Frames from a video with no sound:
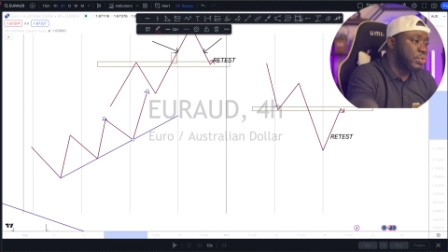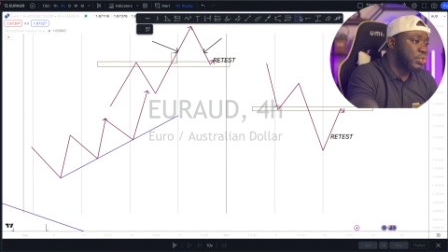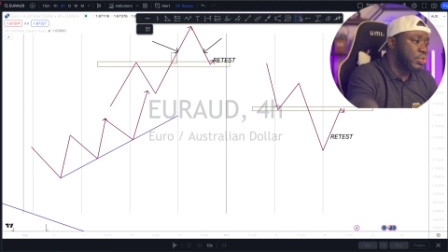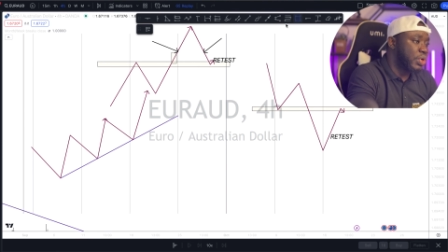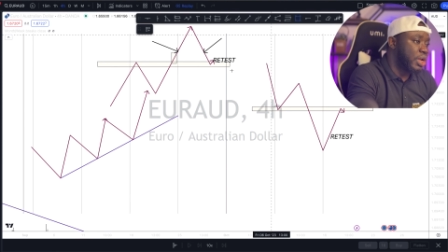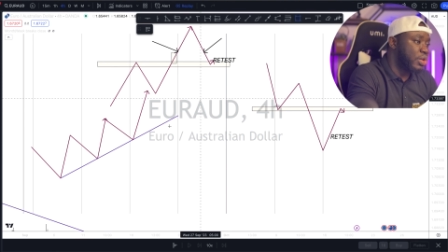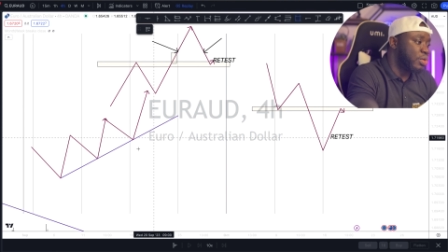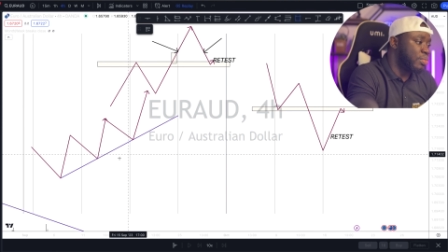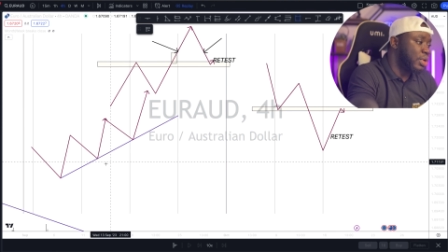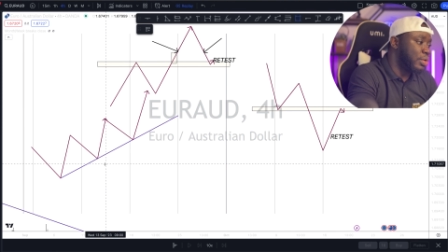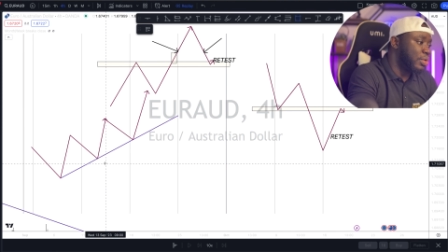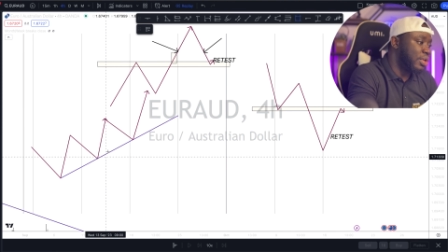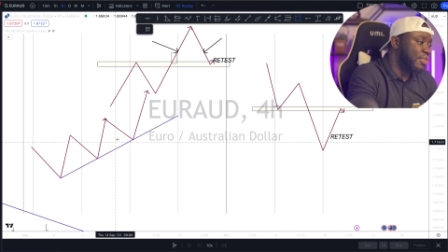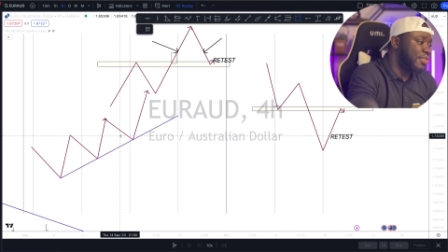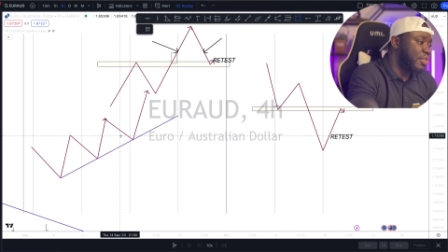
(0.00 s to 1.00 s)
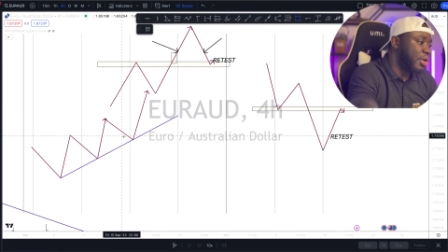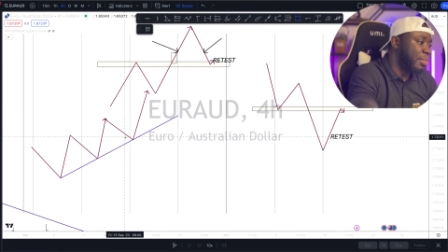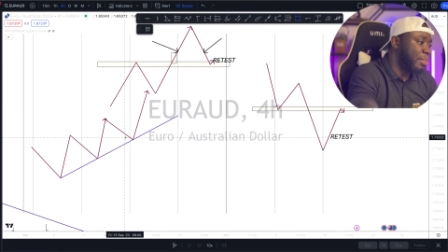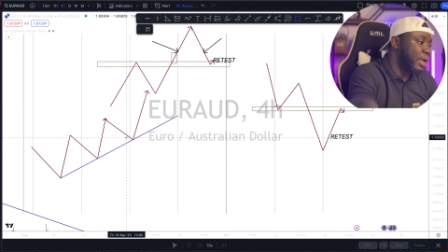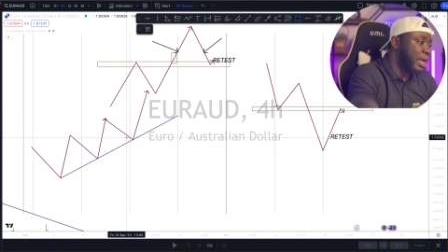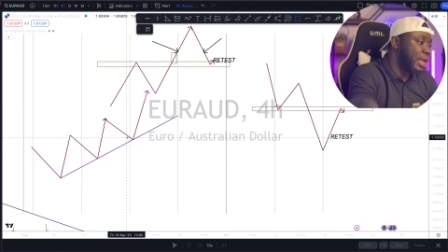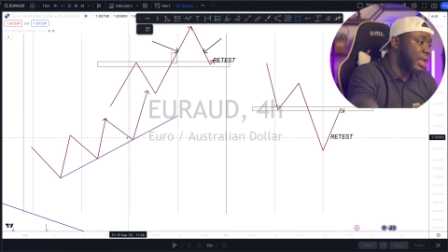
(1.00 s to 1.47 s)
So you are normally looking for a
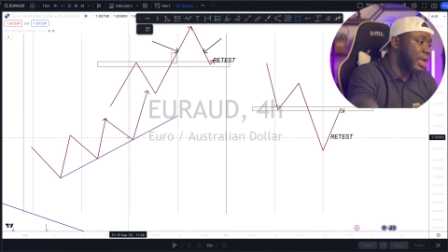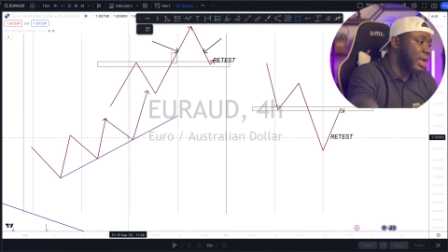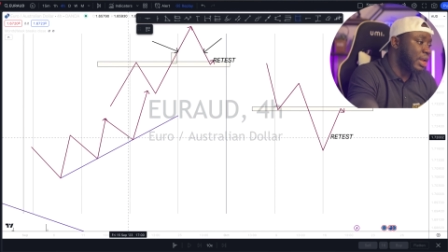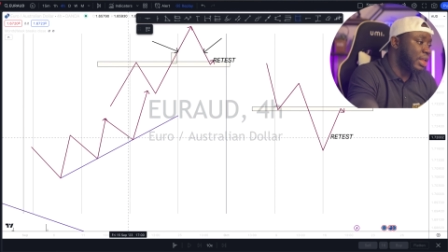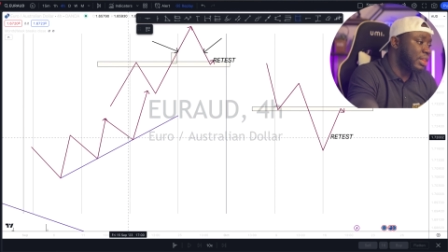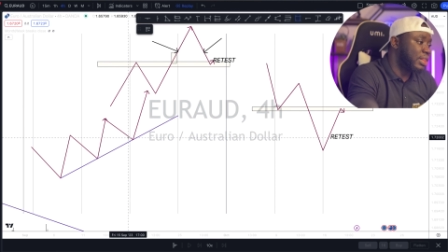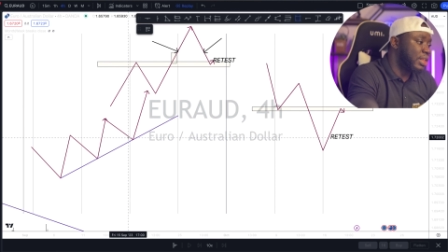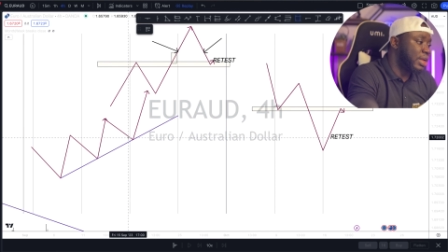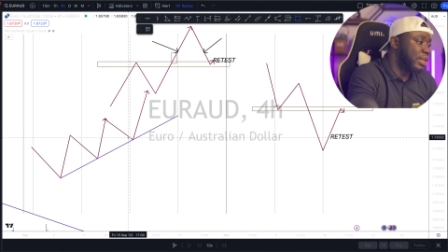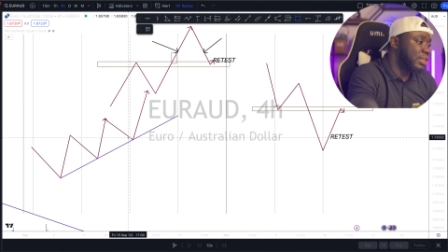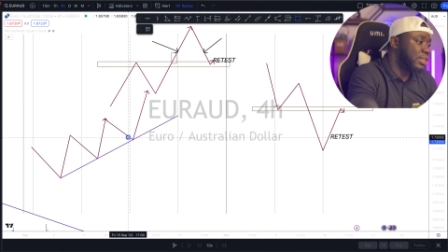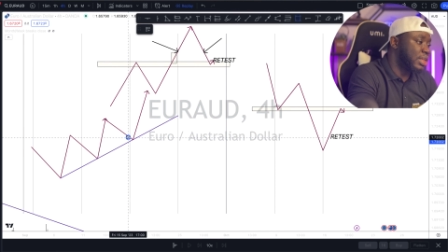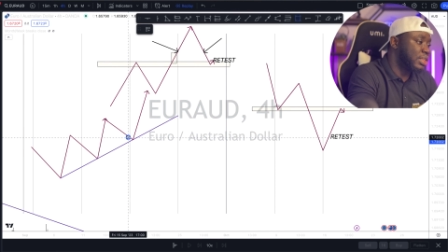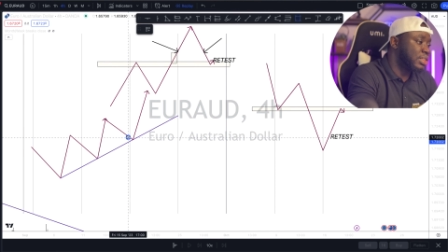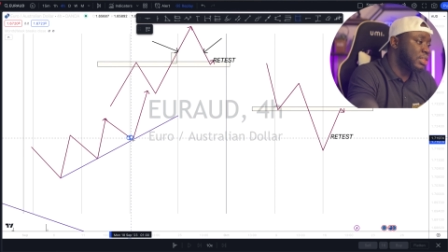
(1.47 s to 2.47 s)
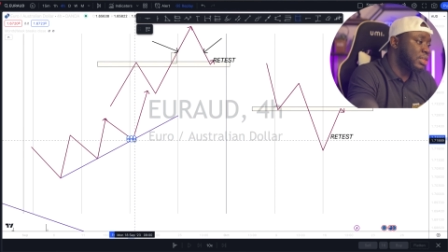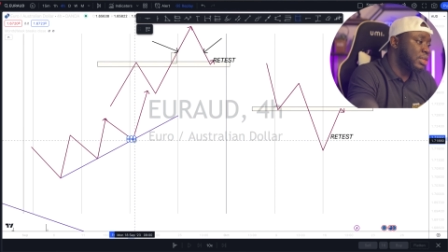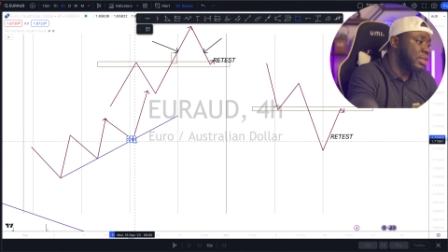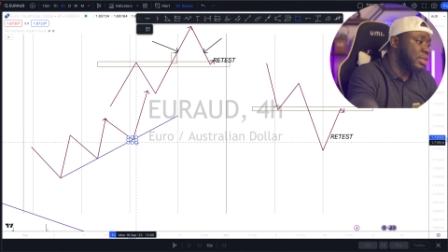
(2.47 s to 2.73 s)
buy at the third touch.